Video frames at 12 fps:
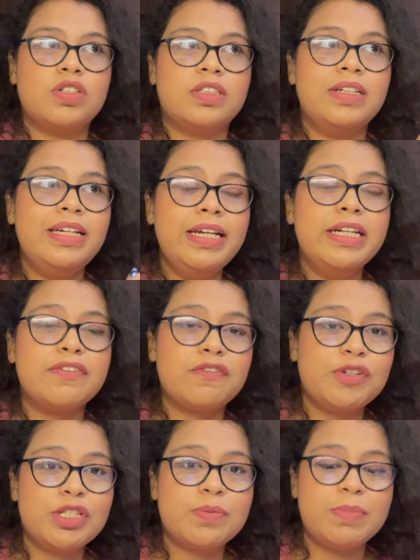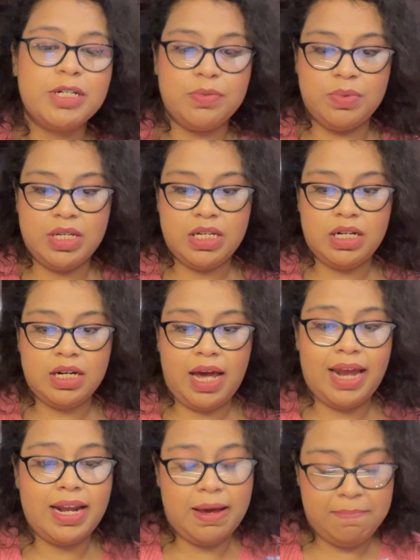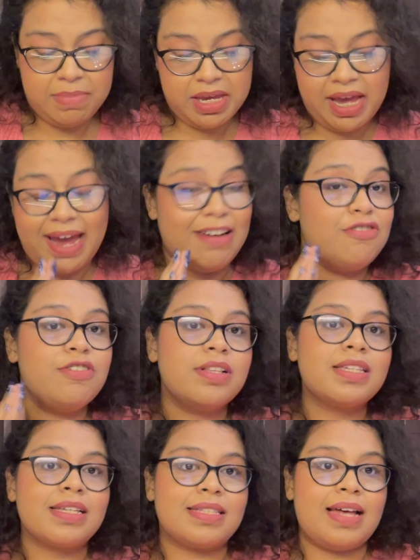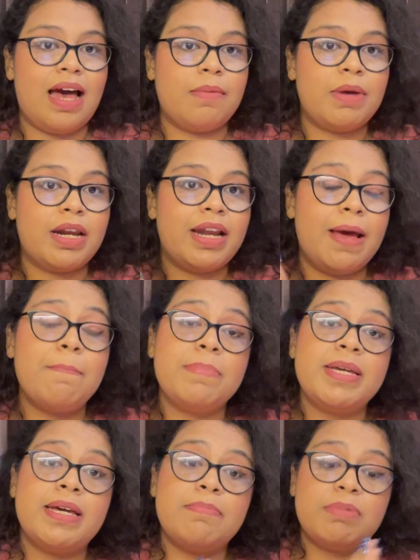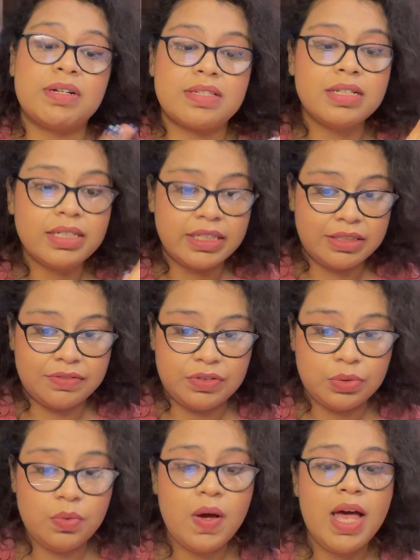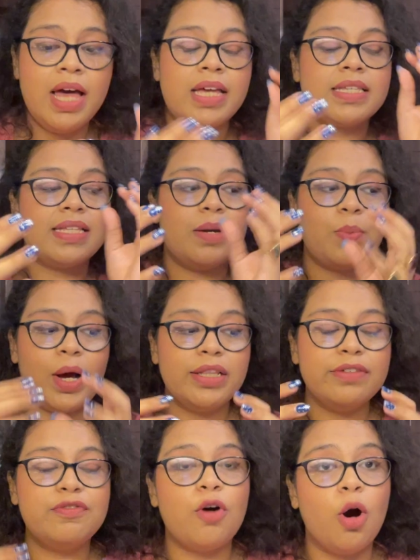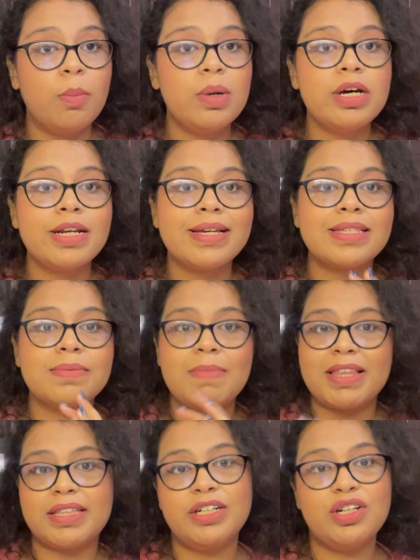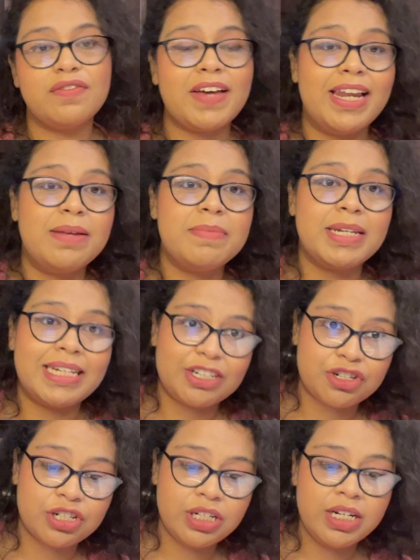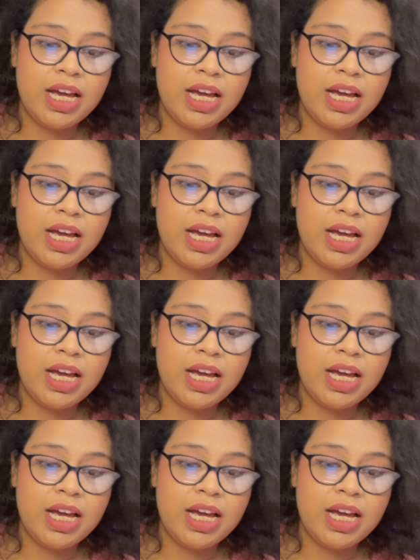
the key difference between an MBA entrance exam and an MBA personal interview is that while the former is a method of elimination